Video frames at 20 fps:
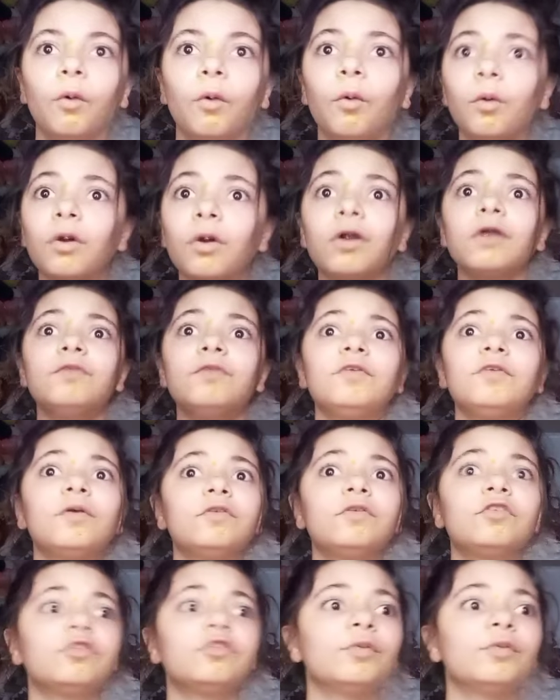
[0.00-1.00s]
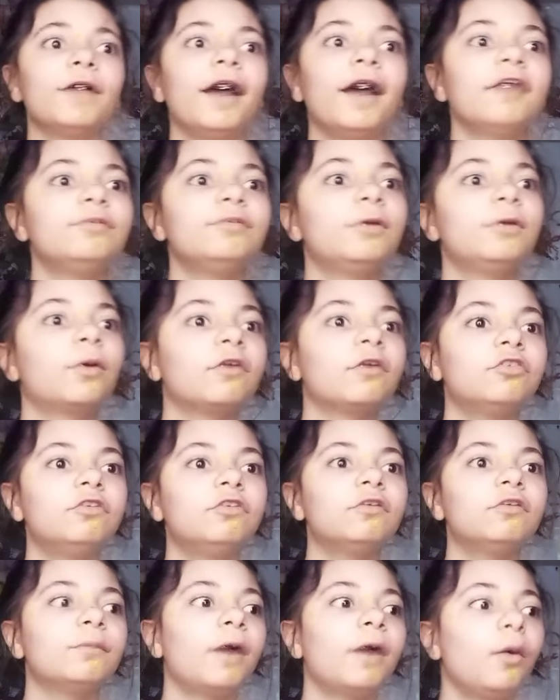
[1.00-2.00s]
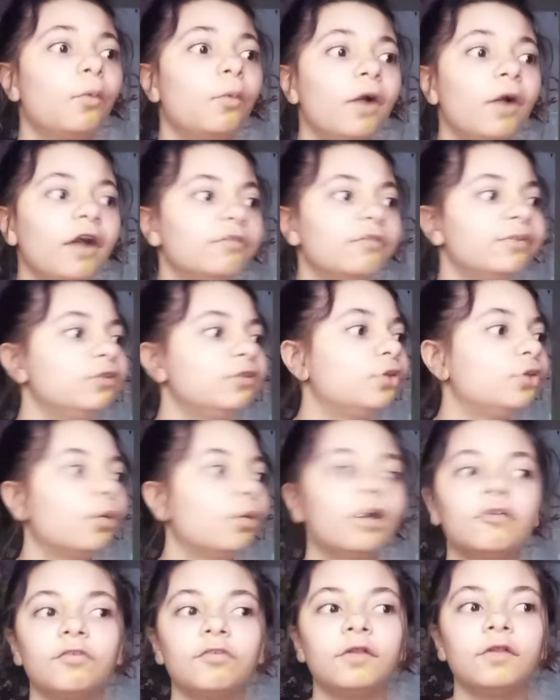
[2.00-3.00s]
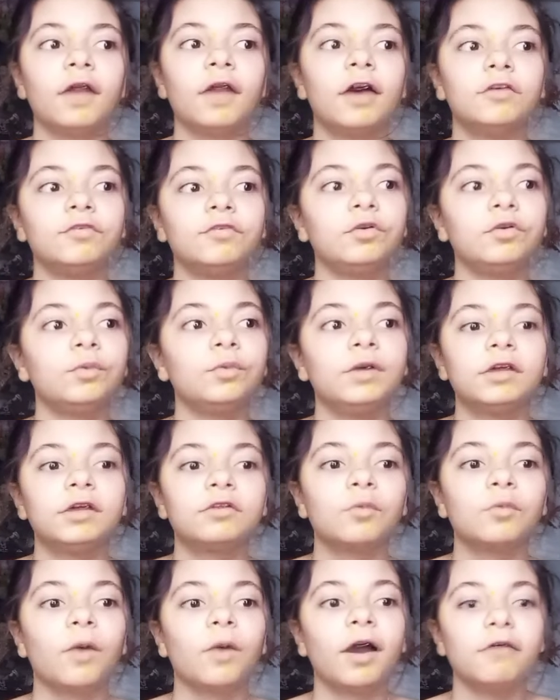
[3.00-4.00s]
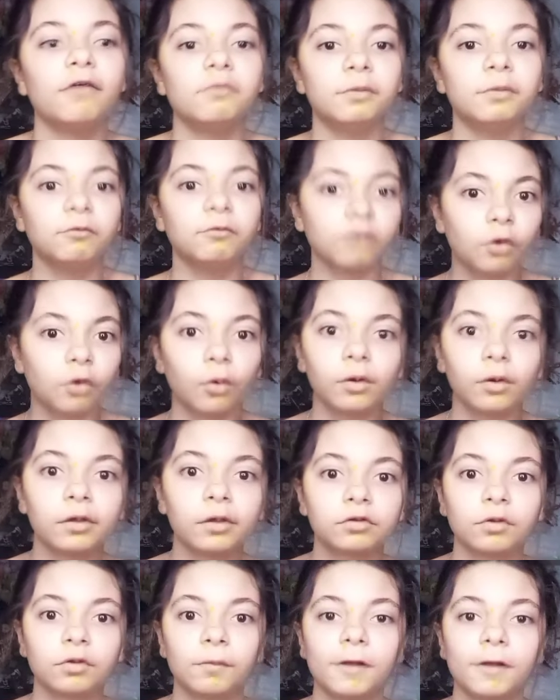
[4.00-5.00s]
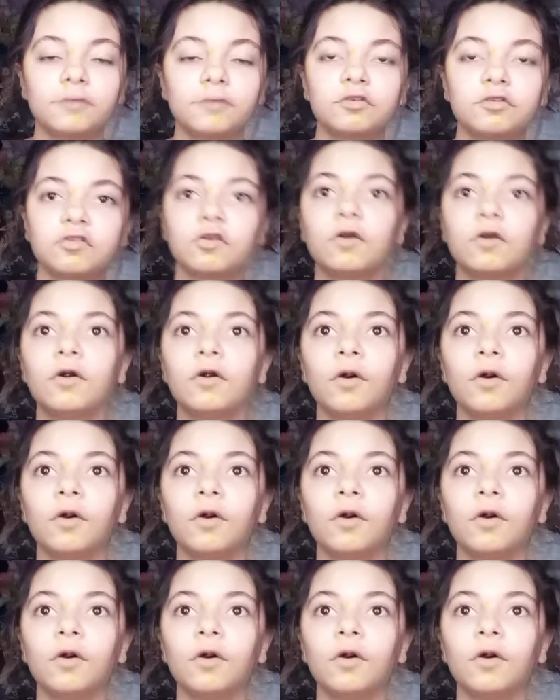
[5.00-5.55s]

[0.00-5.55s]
Or if you just want to ask me questions about what I've been doing for the last few weeks and why I haven't been recording so much.